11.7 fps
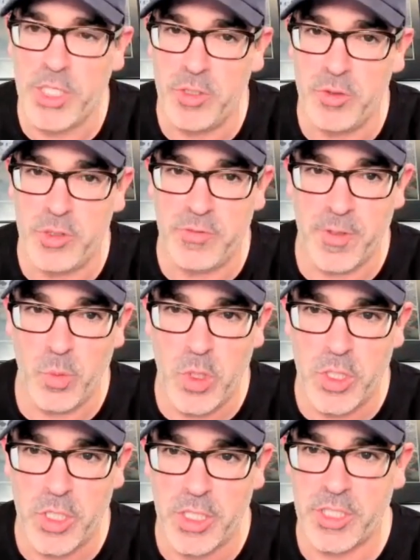what you do for
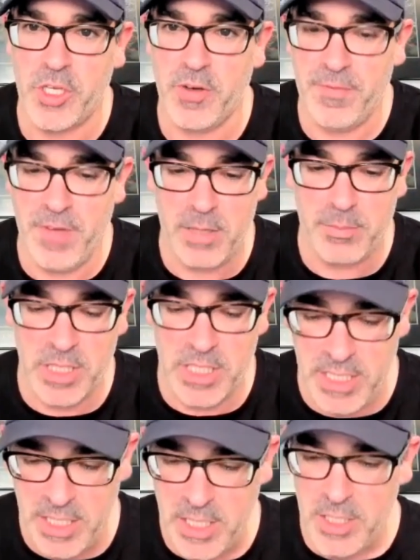work, your
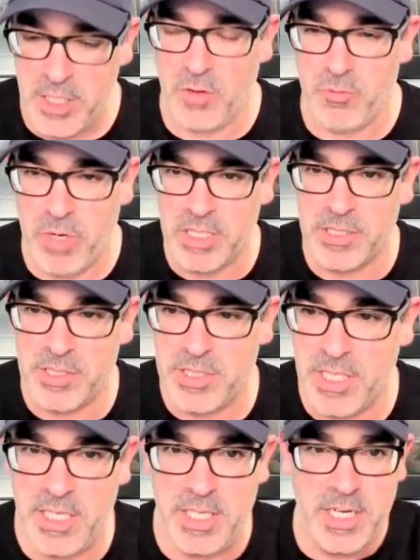family, your real
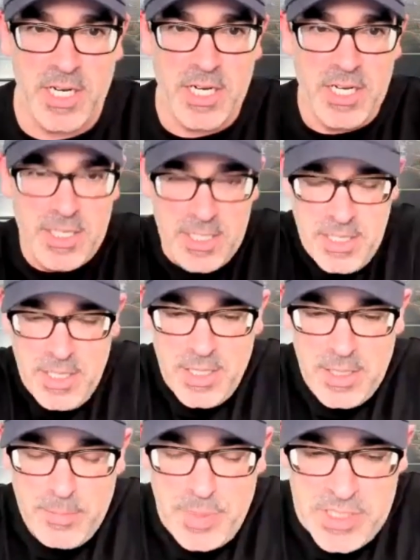estate
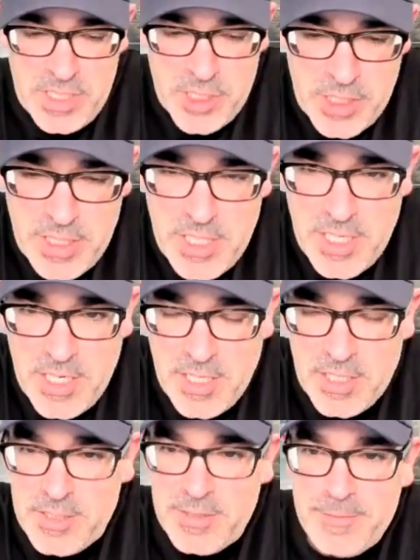position
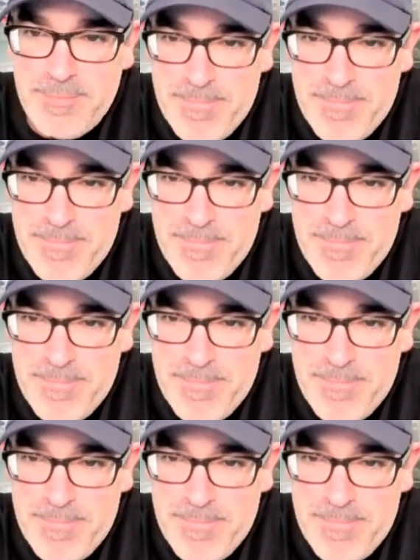there.